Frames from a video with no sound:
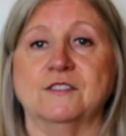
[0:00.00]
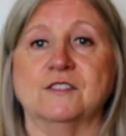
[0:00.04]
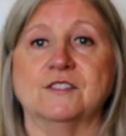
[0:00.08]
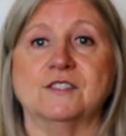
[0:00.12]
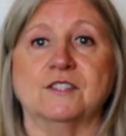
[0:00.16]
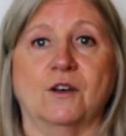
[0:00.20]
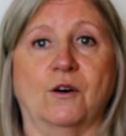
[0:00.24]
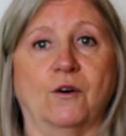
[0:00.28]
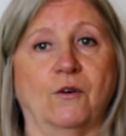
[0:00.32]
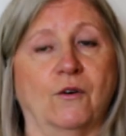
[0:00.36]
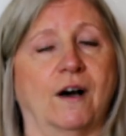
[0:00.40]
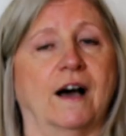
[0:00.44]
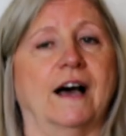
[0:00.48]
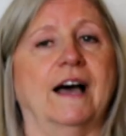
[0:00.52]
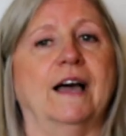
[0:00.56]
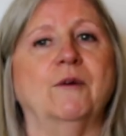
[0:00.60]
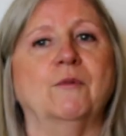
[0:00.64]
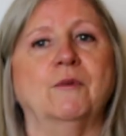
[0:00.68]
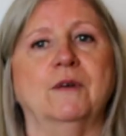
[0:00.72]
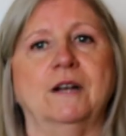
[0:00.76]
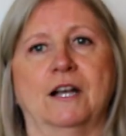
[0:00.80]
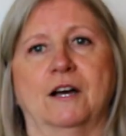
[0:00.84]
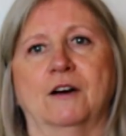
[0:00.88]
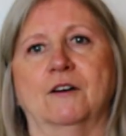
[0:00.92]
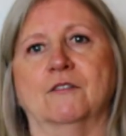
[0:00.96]
So I
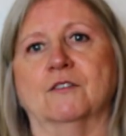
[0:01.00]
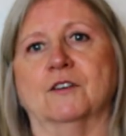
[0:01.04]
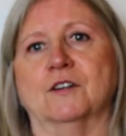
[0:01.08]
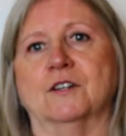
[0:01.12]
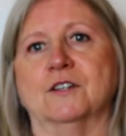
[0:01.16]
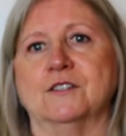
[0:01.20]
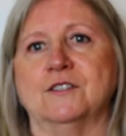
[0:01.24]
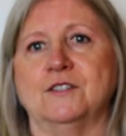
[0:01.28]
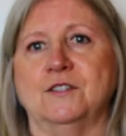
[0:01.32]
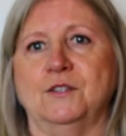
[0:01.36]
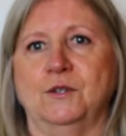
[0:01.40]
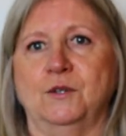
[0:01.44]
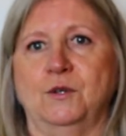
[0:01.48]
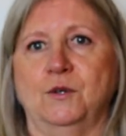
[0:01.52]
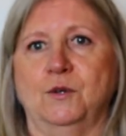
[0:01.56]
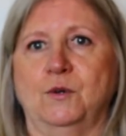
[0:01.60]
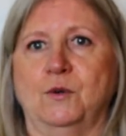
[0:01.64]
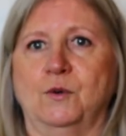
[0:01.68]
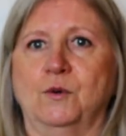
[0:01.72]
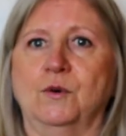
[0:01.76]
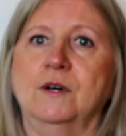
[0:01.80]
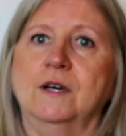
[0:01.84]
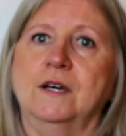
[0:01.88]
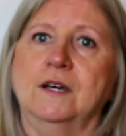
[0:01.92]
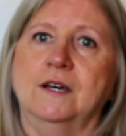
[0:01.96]
went over
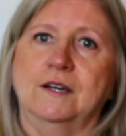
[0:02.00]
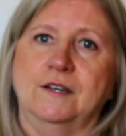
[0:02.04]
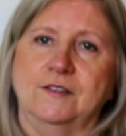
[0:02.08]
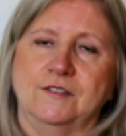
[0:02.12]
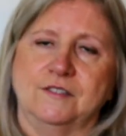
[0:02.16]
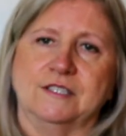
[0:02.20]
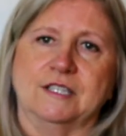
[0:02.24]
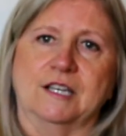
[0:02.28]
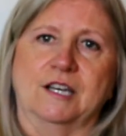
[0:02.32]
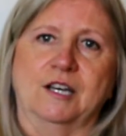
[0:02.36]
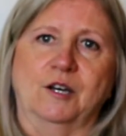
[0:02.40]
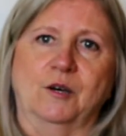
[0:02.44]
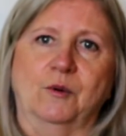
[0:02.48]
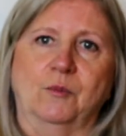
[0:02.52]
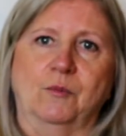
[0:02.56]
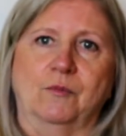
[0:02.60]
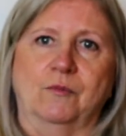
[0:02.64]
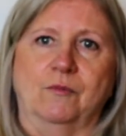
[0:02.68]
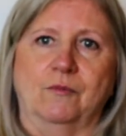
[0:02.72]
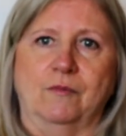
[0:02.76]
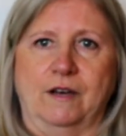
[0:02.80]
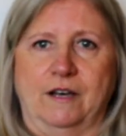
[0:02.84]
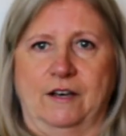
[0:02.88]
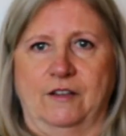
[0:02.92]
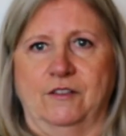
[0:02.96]
to
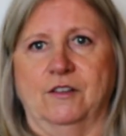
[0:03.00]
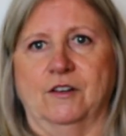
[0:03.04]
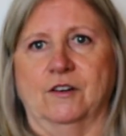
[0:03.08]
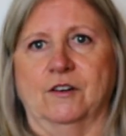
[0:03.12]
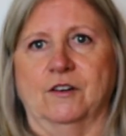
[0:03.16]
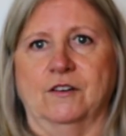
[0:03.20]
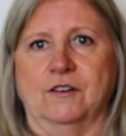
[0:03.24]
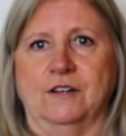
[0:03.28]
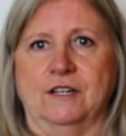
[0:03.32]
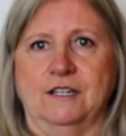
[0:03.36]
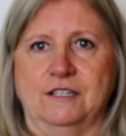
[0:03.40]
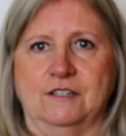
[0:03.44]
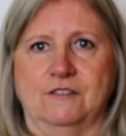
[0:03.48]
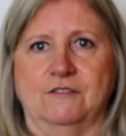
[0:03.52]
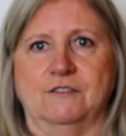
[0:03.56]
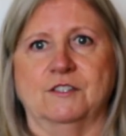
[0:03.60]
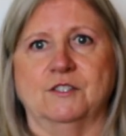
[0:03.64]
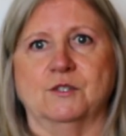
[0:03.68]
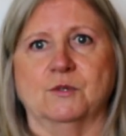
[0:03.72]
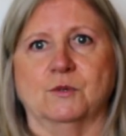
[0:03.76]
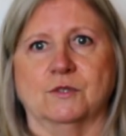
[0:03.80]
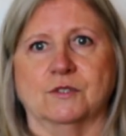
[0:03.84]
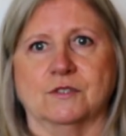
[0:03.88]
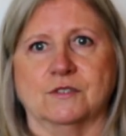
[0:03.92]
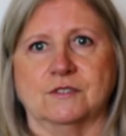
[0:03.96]
some other
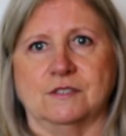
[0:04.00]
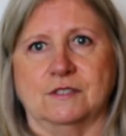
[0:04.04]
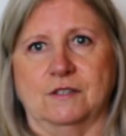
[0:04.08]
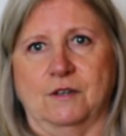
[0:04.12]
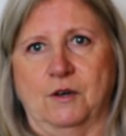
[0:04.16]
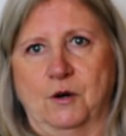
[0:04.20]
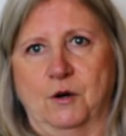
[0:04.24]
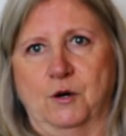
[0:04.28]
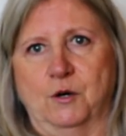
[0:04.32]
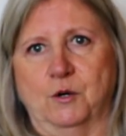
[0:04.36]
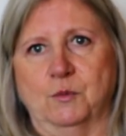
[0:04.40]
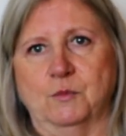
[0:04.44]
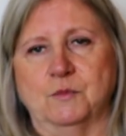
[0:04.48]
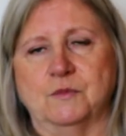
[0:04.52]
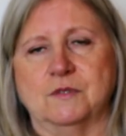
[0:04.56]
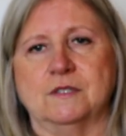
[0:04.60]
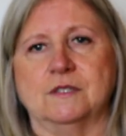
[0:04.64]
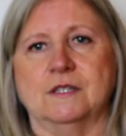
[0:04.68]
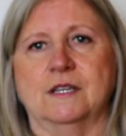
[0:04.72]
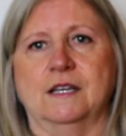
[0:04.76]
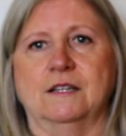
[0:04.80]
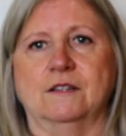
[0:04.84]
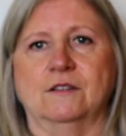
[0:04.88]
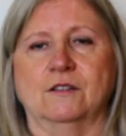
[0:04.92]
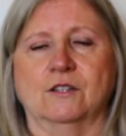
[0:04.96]
individuals' homes
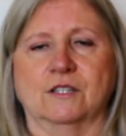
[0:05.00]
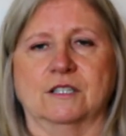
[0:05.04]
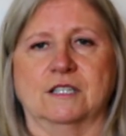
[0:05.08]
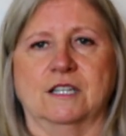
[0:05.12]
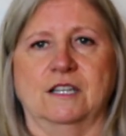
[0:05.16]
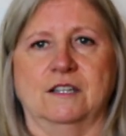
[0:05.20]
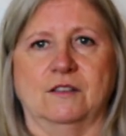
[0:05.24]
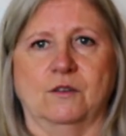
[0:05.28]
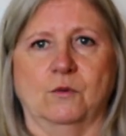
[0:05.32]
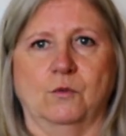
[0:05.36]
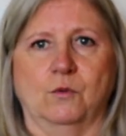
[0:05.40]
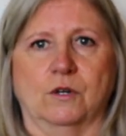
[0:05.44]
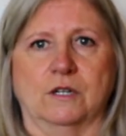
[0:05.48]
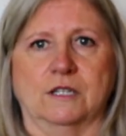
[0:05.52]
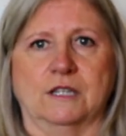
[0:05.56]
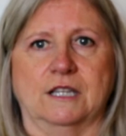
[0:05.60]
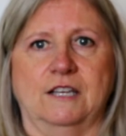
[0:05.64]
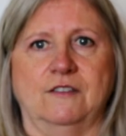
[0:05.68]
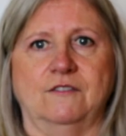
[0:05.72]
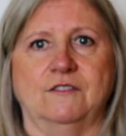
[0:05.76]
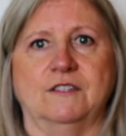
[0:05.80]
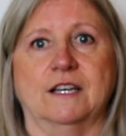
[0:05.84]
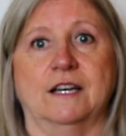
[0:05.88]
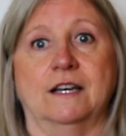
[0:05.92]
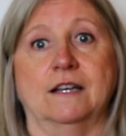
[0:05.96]
and looked at the work
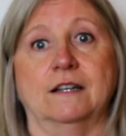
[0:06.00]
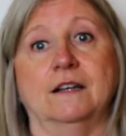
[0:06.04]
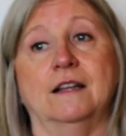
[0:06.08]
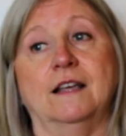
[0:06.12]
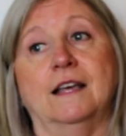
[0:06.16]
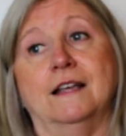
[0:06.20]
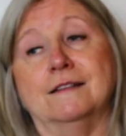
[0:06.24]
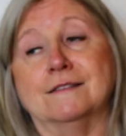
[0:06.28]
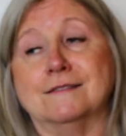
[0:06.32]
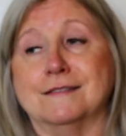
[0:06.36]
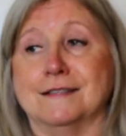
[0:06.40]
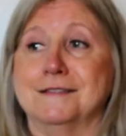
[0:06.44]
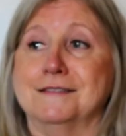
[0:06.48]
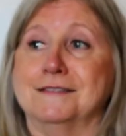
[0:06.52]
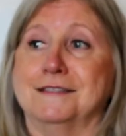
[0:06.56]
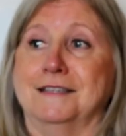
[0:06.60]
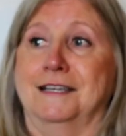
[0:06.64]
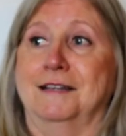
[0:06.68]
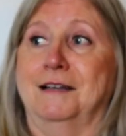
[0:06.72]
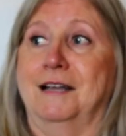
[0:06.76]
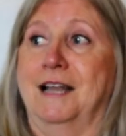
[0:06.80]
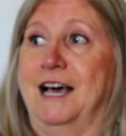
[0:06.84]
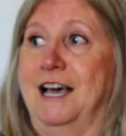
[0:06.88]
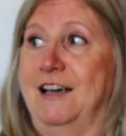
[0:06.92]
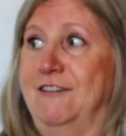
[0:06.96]
they've done, and since
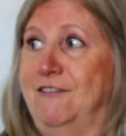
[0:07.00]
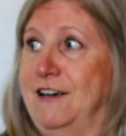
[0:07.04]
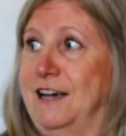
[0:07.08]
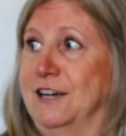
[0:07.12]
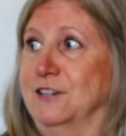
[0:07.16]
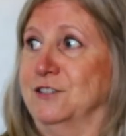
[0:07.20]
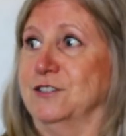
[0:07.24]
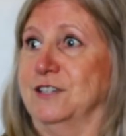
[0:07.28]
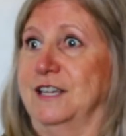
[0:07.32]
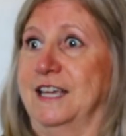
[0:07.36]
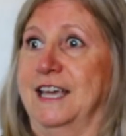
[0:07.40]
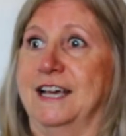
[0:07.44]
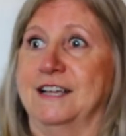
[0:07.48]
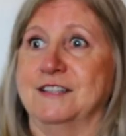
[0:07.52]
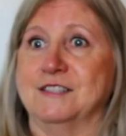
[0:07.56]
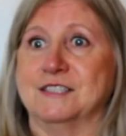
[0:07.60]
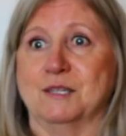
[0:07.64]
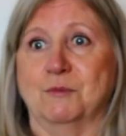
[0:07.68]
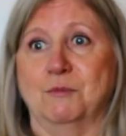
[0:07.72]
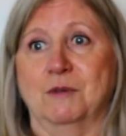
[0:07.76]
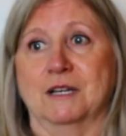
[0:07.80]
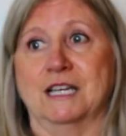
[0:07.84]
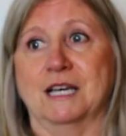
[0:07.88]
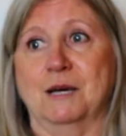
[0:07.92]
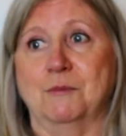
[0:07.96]
then I've actually had
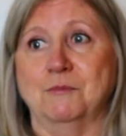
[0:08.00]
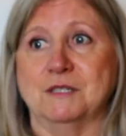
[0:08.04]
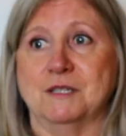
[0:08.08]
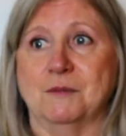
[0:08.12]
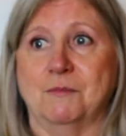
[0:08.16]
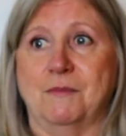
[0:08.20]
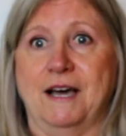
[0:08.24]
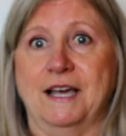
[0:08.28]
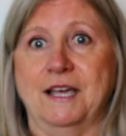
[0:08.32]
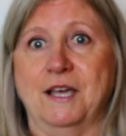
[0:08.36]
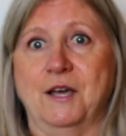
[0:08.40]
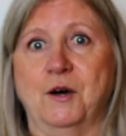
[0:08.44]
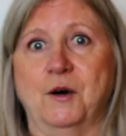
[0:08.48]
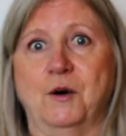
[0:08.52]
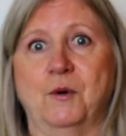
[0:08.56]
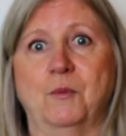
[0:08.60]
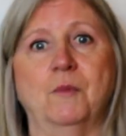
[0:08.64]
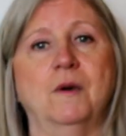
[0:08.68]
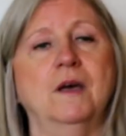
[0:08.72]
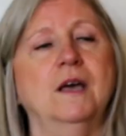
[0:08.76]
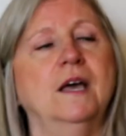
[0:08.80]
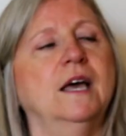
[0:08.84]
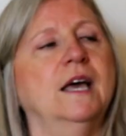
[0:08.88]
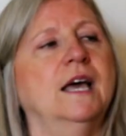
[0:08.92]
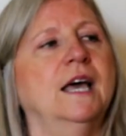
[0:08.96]
someone come to my home.